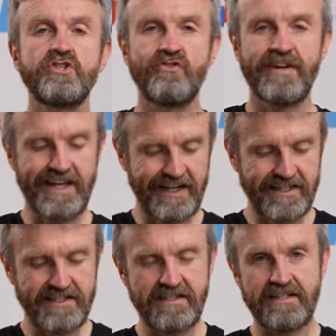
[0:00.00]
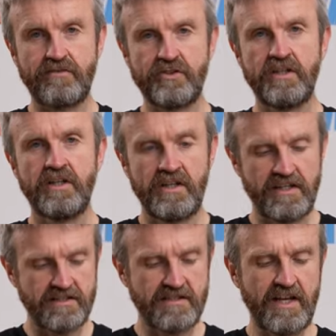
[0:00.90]
straight N eighty-seven.
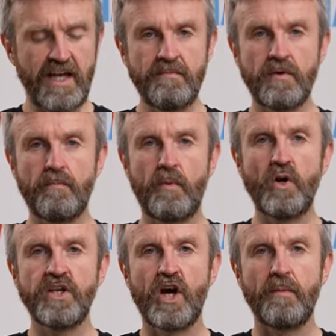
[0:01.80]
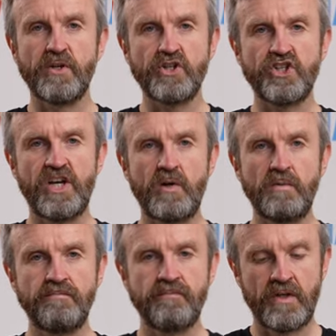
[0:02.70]
It's the same polycarbonate
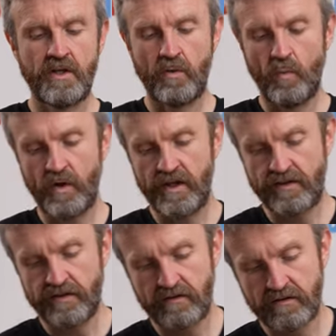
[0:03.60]
shell with